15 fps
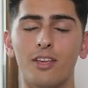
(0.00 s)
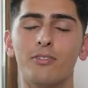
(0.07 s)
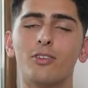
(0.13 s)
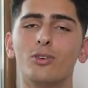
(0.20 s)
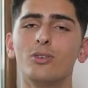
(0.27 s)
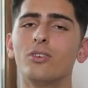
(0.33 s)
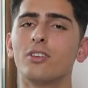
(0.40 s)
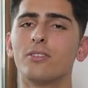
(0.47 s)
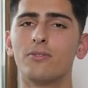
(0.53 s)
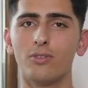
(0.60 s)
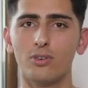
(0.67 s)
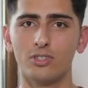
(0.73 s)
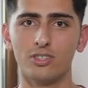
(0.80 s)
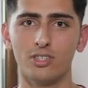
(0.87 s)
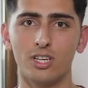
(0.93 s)
If you do
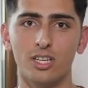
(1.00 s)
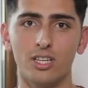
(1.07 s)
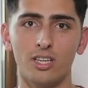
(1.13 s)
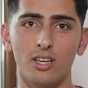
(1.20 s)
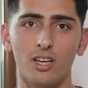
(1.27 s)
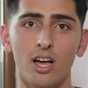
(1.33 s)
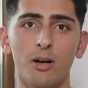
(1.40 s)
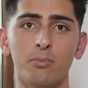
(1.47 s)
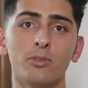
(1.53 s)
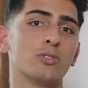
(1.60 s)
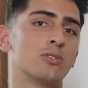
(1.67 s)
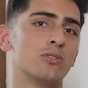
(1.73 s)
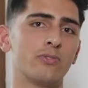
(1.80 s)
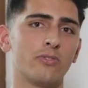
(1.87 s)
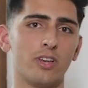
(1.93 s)
unfortunately happen
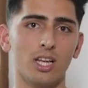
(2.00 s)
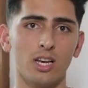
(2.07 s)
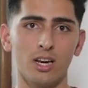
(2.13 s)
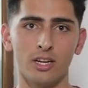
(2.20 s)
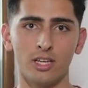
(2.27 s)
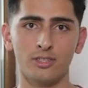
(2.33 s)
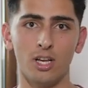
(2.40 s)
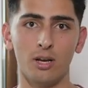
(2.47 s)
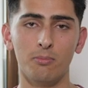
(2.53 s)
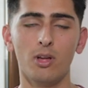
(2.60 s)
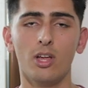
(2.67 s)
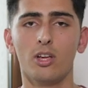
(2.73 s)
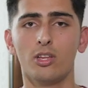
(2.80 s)
to fail an exam,